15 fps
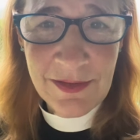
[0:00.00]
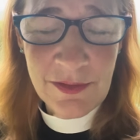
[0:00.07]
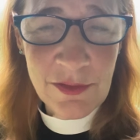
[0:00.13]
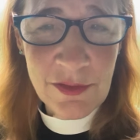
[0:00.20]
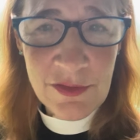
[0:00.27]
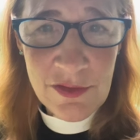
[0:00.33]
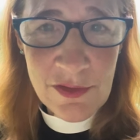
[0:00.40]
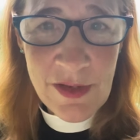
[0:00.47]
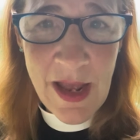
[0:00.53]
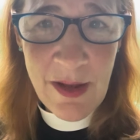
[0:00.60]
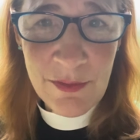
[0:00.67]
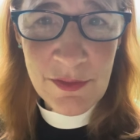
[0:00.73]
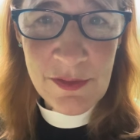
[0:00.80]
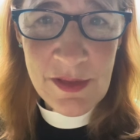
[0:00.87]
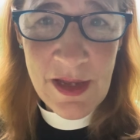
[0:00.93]
Could you now
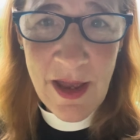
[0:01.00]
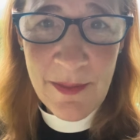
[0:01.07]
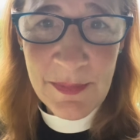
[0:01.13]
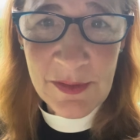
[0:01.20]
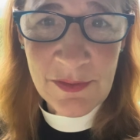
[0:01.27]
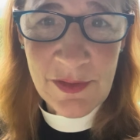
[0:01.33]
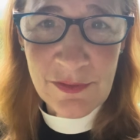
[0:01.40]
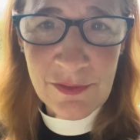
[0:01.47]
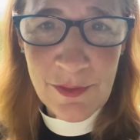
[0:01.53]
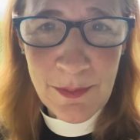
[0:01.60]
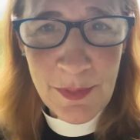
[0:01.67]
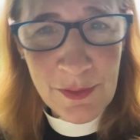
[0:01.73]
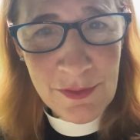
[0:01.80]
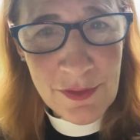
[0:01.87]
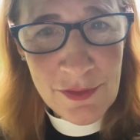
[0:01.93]
do the opposite? So
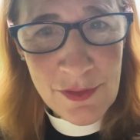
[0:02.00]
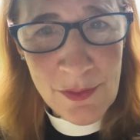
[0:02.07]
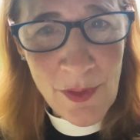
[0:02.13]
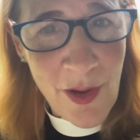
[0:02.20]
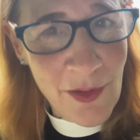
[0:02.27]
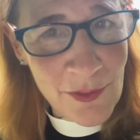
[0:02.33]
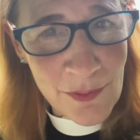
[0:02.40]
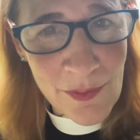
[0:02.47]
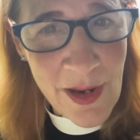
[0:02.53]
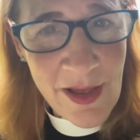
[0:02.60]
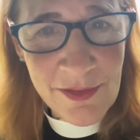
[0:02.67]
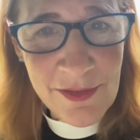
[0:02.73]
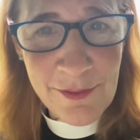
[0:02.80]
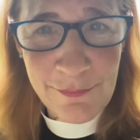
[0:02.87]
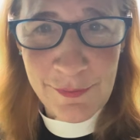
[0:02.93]
put the dew all
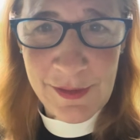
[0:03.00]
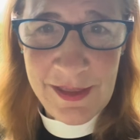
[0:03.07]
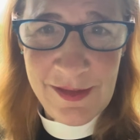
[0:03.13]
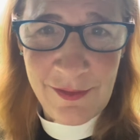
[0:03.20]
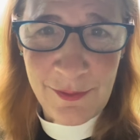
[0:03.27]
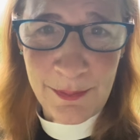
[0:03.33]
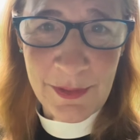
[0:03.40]
around the fleece,